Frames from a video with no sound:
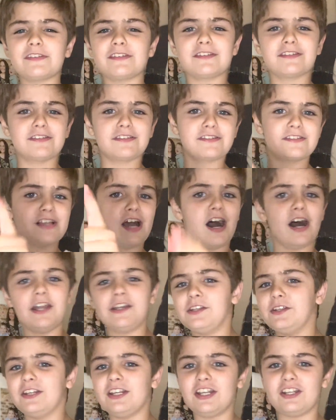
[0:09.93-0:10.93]
is done.
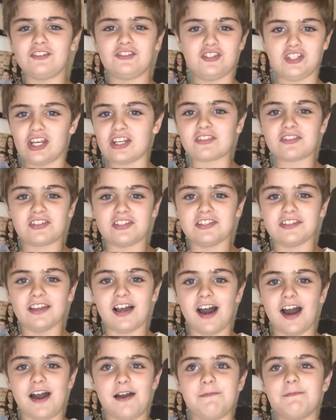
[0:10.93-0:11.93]
You did it just in
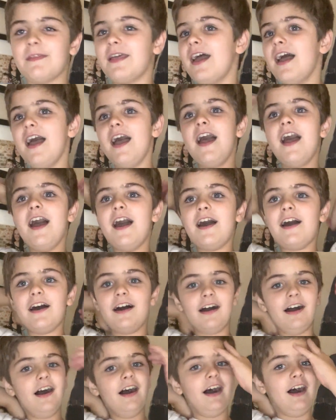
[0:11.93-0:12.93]
time.
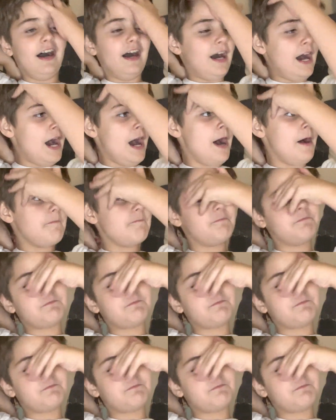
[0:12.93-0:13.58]
I